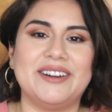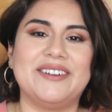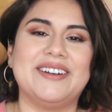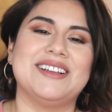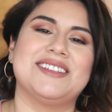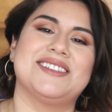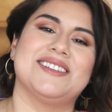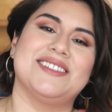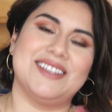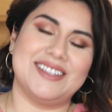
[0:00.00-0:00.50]
All
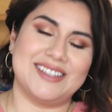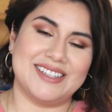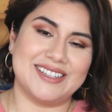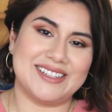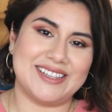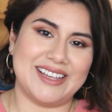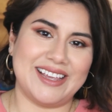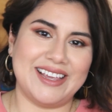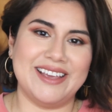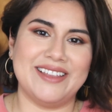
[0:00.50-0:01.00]
right, so this
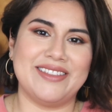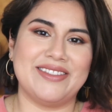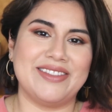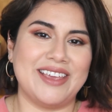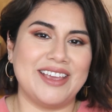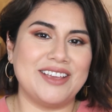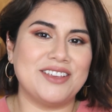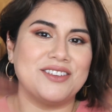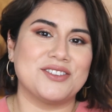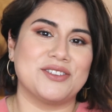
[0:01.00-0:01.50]
is it.
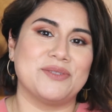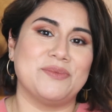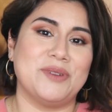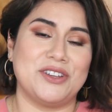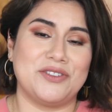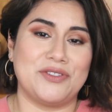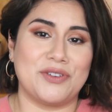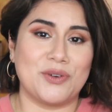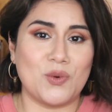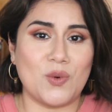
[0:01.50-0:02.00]
Thank you so
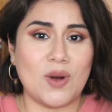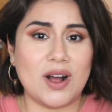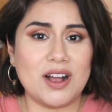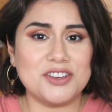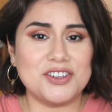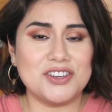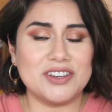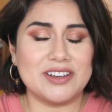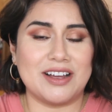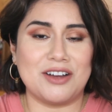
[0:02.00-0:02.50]
much for
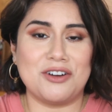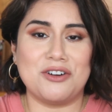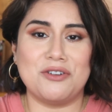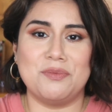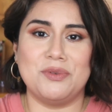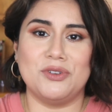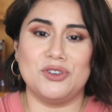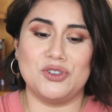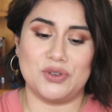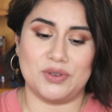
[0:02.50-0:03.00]
watching. I
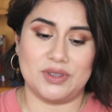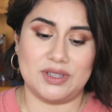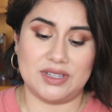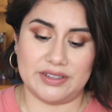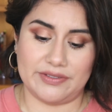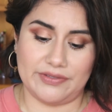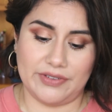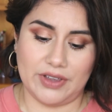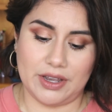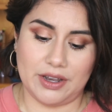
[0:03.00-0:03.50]
hope you enjoyed
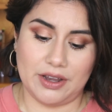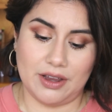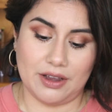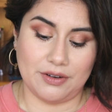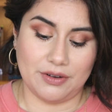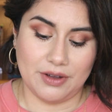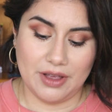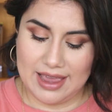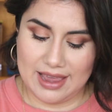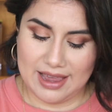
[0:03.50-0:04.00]
this
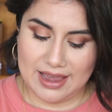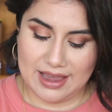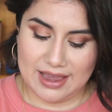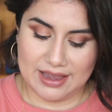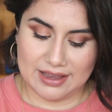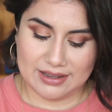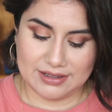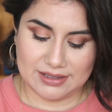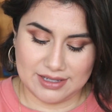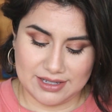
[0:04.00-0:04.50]
video
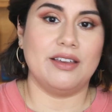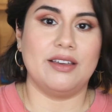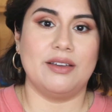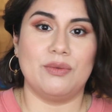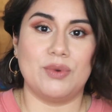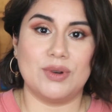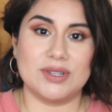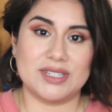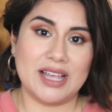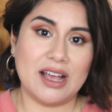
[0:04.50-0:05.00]
and it
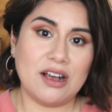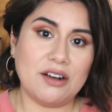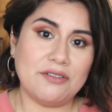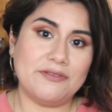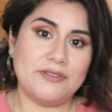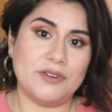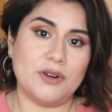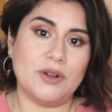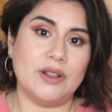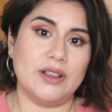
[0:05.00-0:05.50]
was
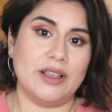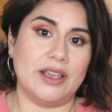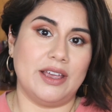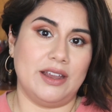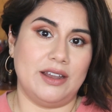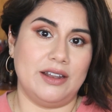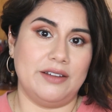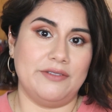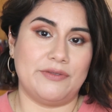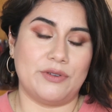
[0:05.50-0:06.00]
helpful
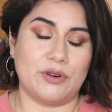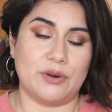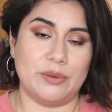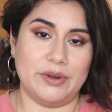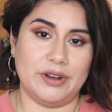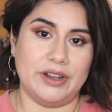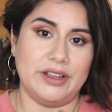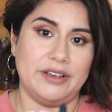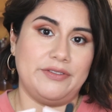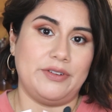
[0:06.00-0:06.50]
and
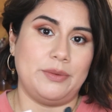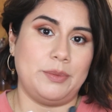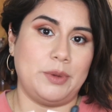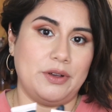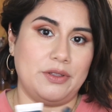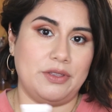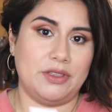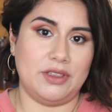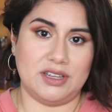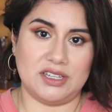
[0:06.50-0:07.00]
informative
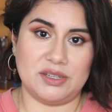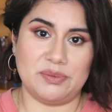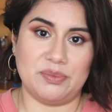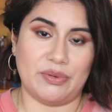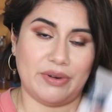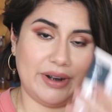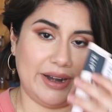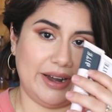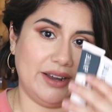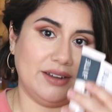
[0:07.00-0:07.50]
about this
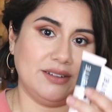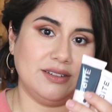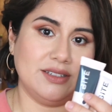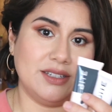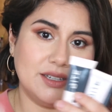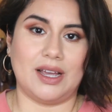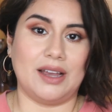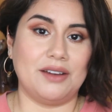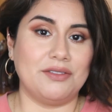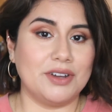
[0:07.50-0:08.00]

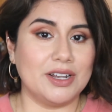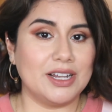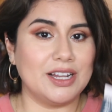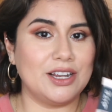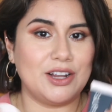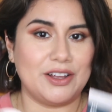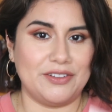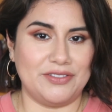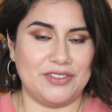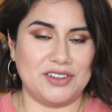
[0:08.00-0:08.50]
brand. I really
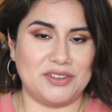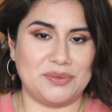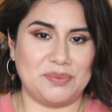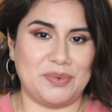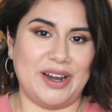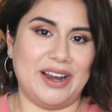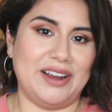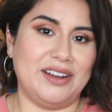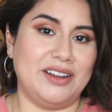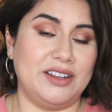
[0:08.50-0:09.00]
love this
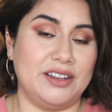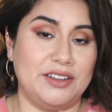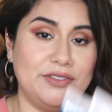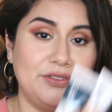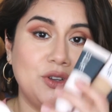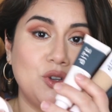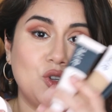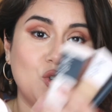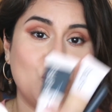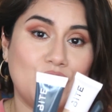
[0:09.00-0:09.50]
brand, and if
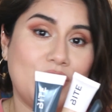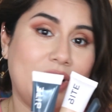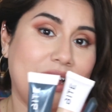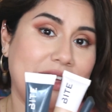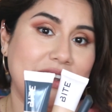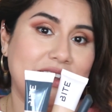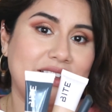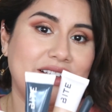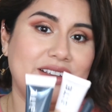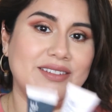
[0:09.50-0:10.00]
you
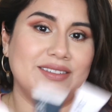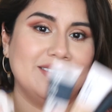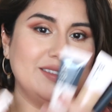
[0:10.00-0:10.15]
tried it,